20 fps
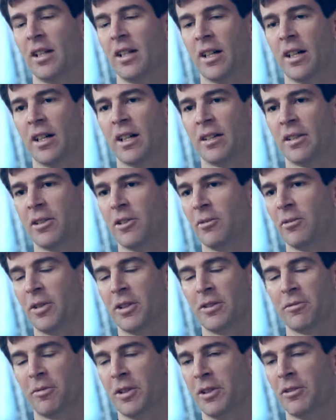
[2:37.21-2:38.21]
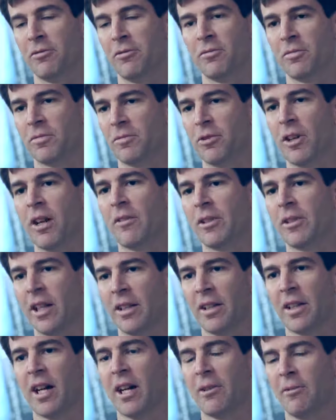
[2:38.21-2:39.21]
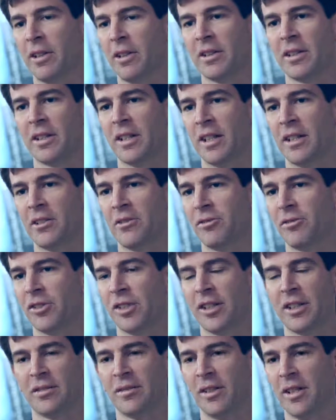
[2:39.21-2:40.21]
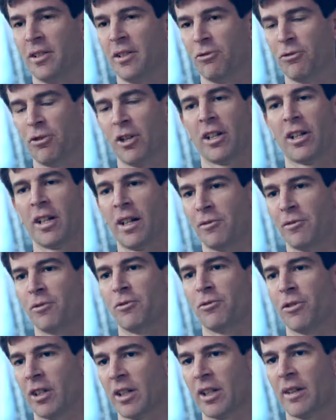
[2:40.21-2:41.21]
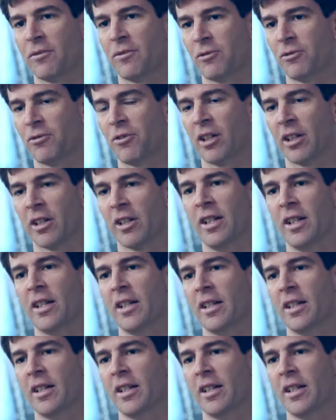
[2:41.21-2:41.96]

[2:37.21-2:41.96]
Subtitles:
When you travel down the highway today, you see truck after truck after truck.